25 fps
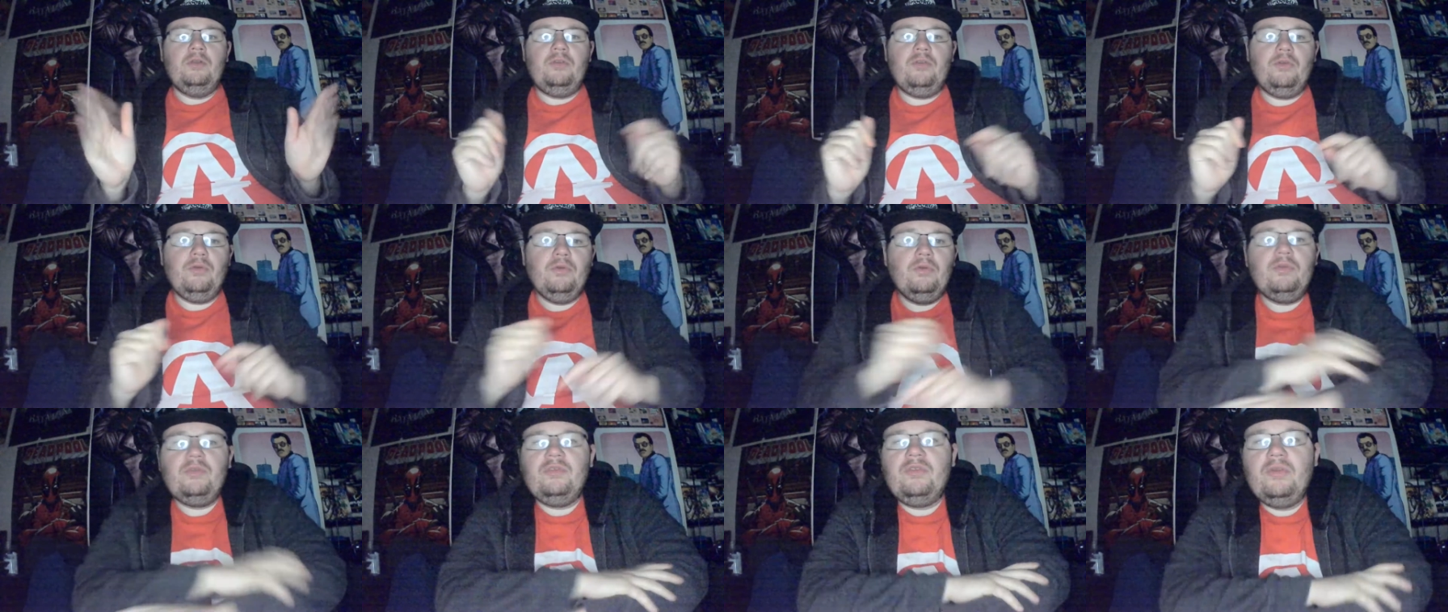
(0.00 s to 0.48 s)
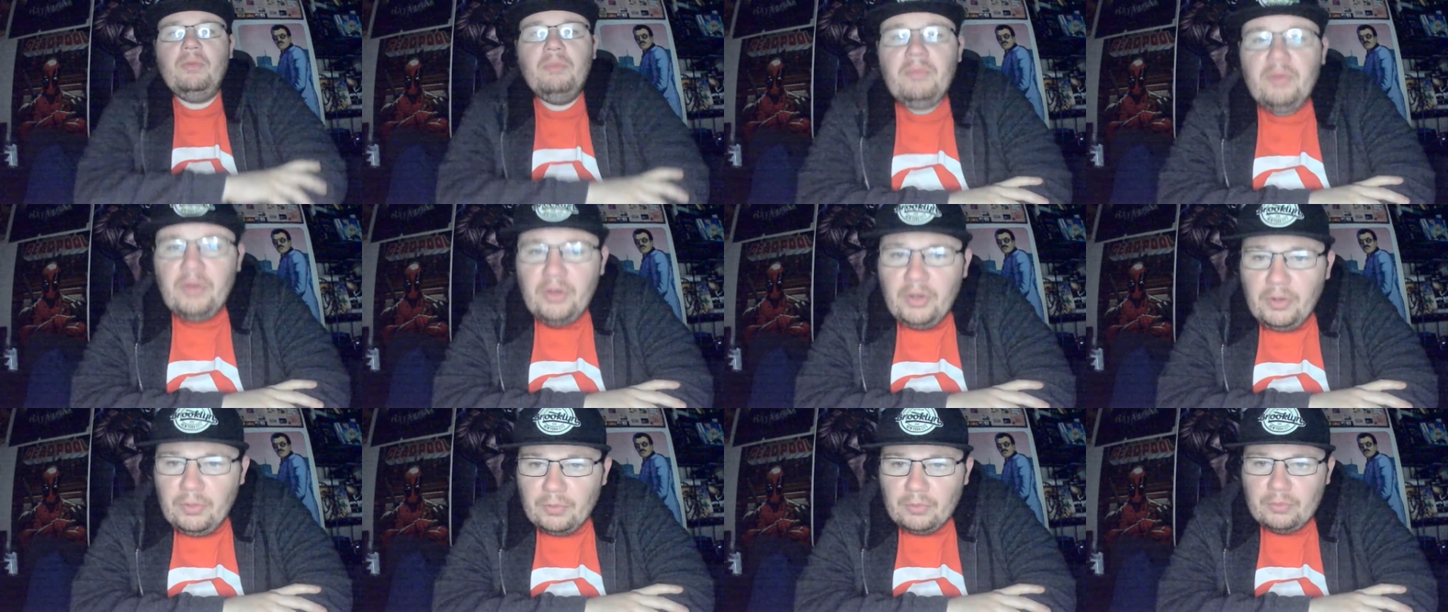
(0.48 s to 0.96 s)
to some
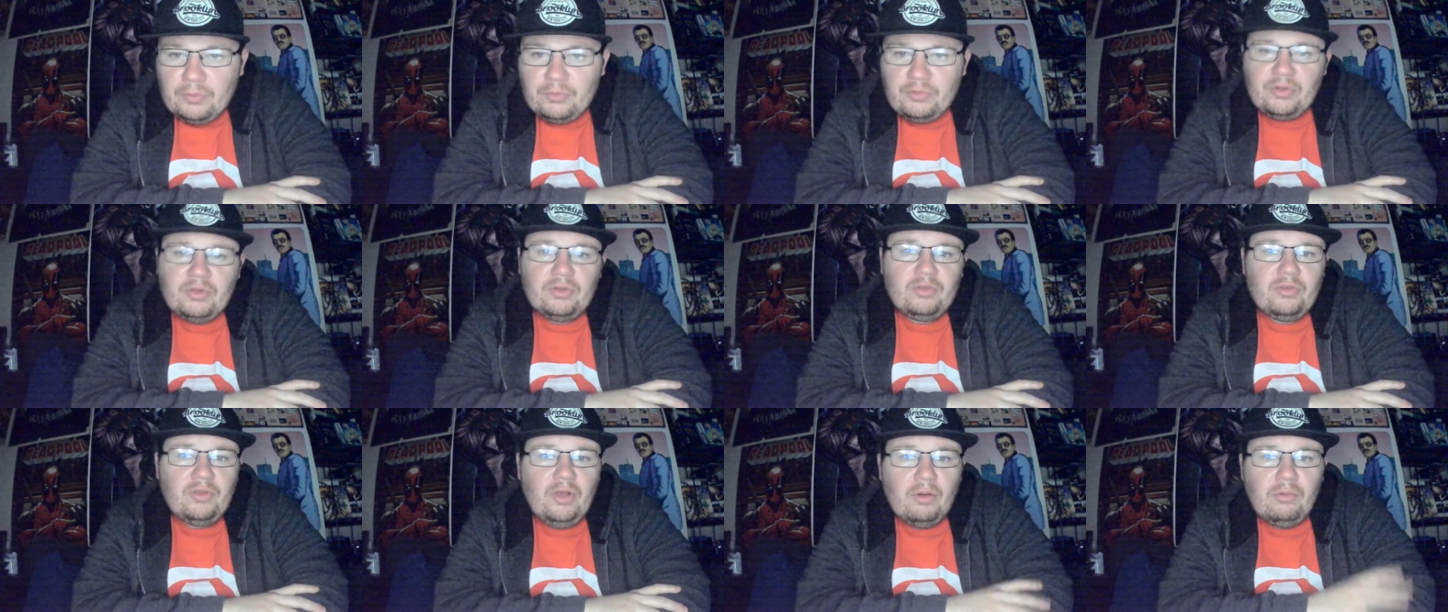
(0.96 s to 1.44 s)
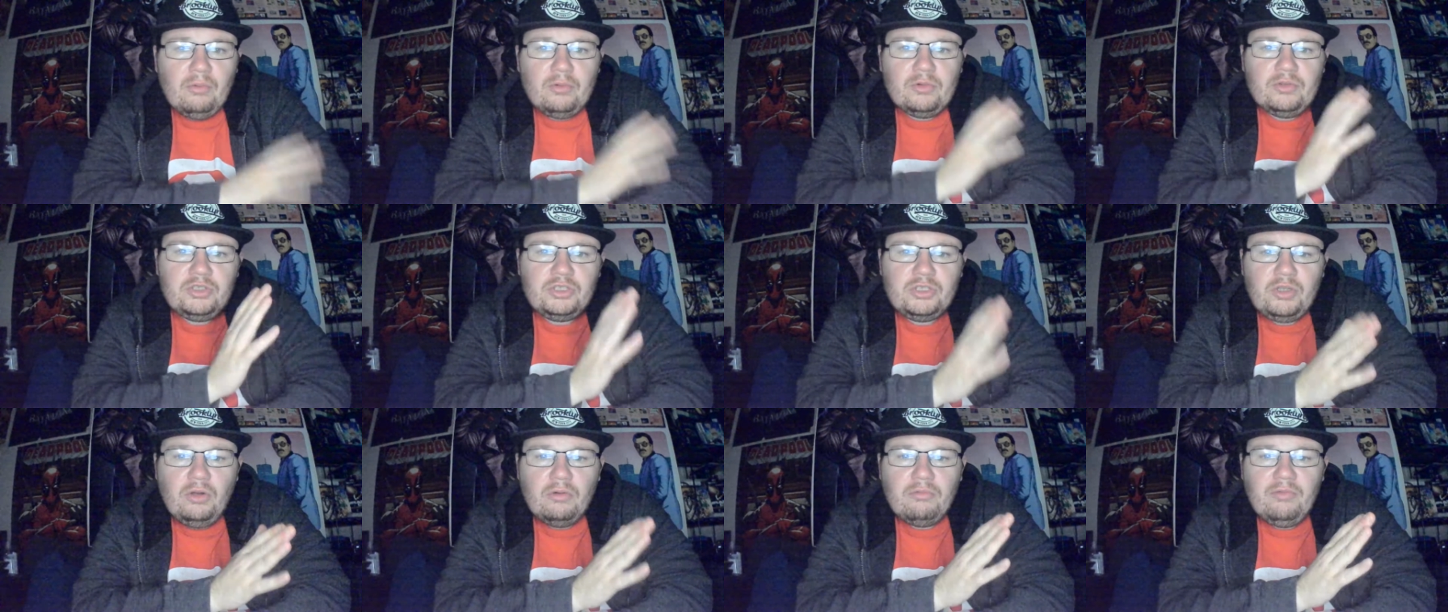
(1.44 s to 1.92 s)
news. So,
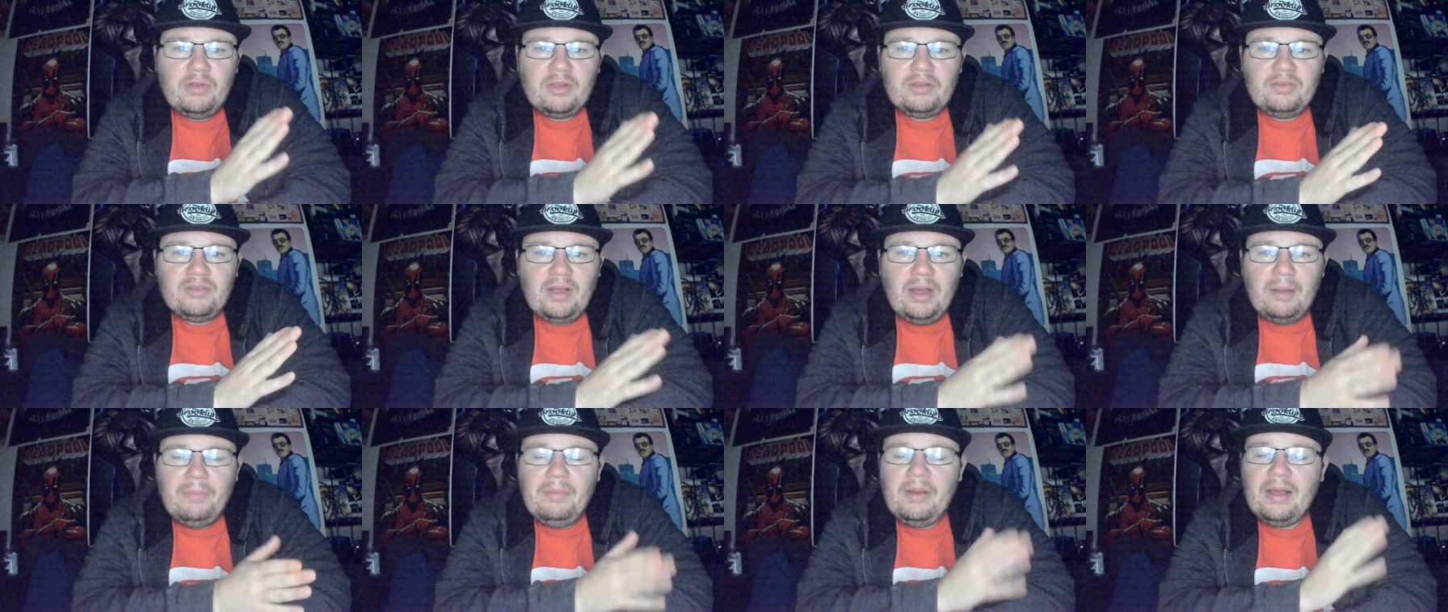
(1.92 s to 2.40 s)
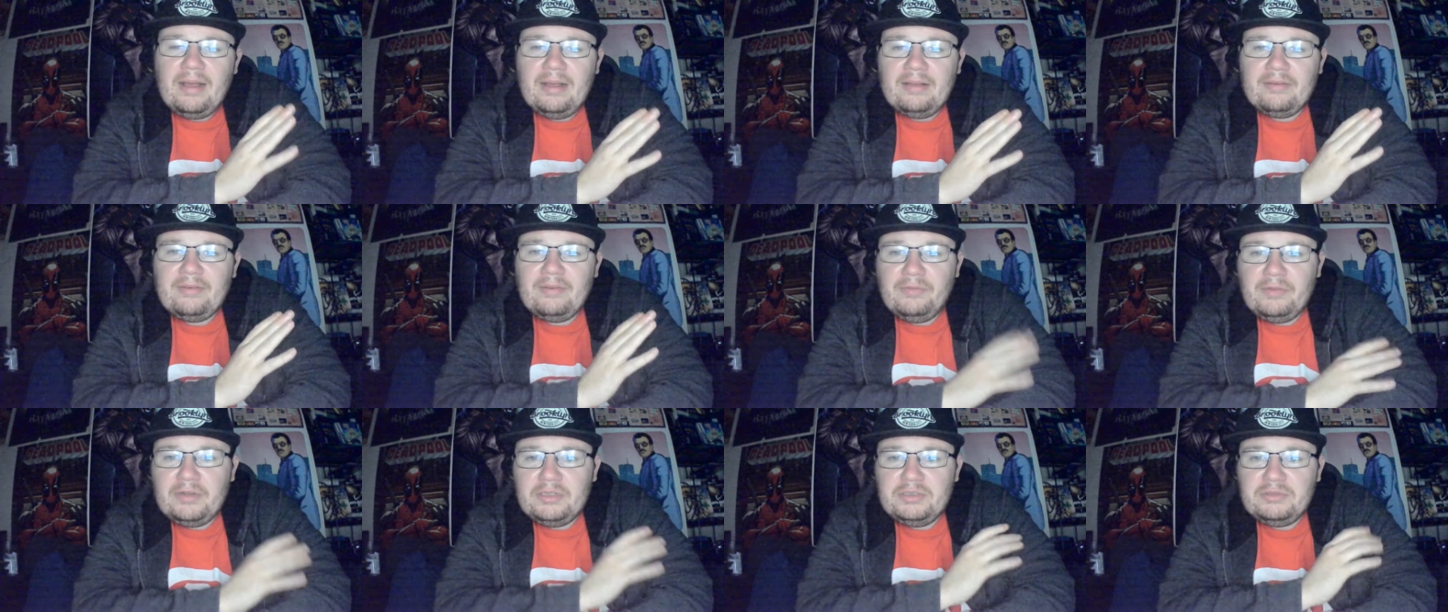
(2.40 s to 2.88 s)
Sean Ross Sapp
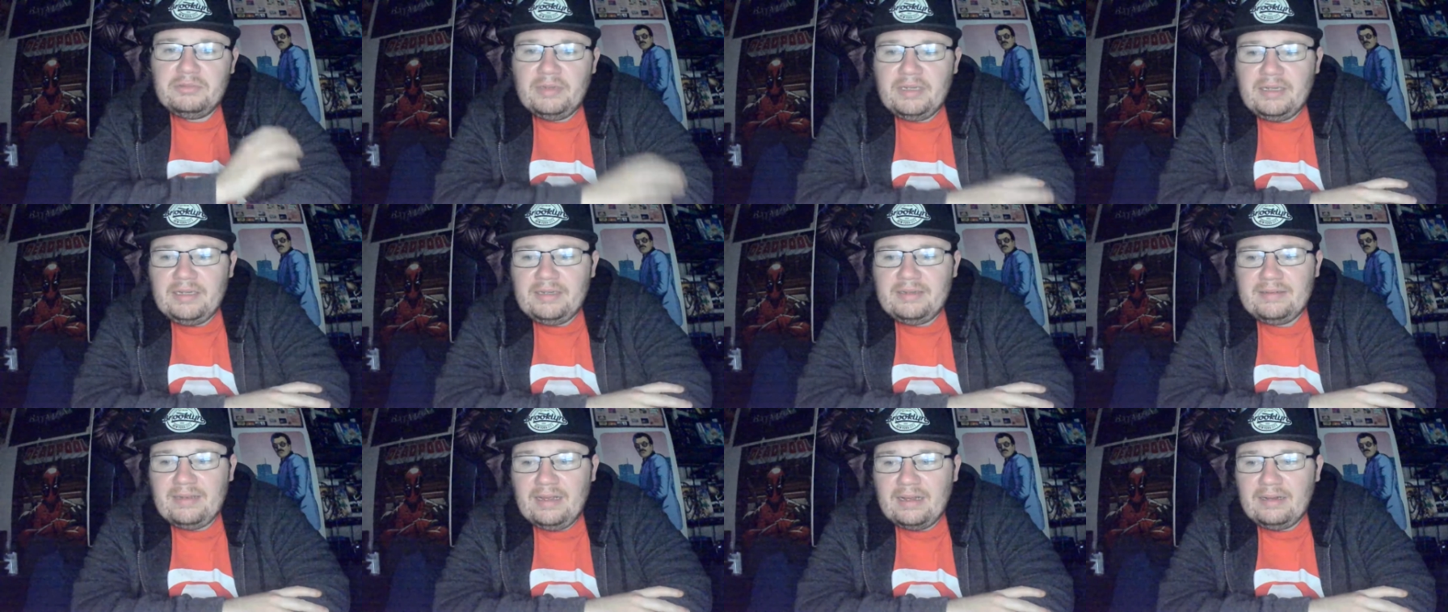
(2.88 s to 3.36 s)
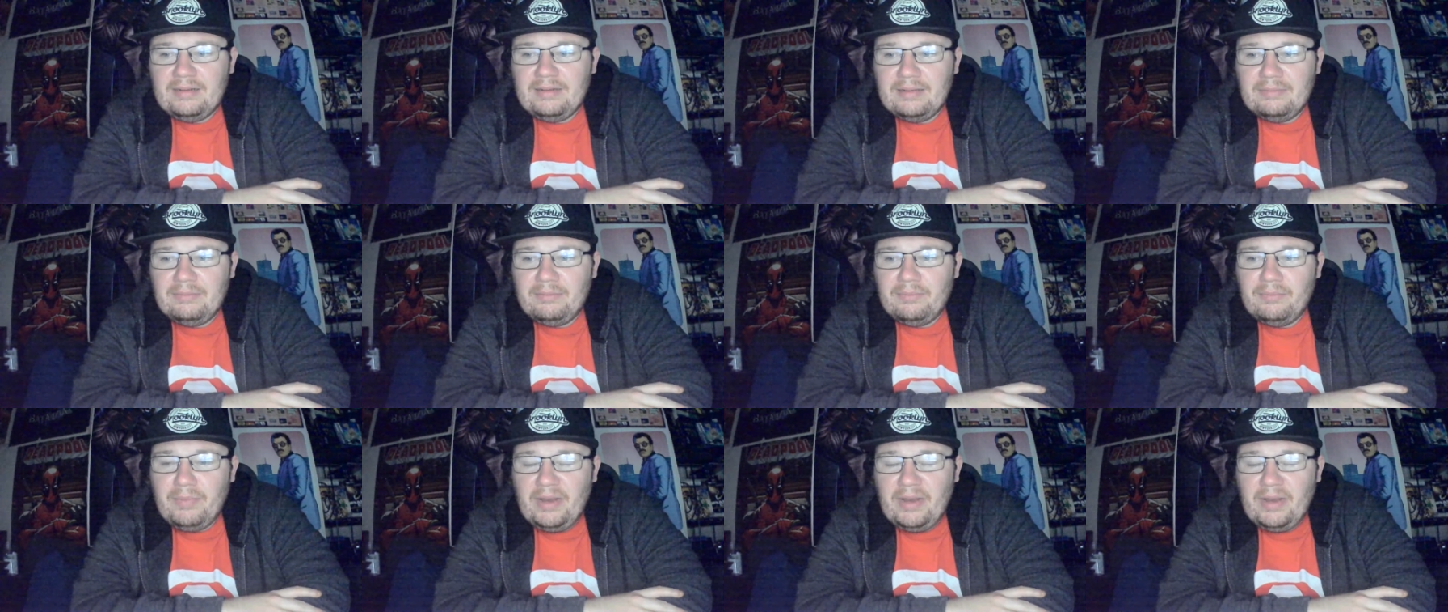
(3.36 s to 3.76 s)
has officially said that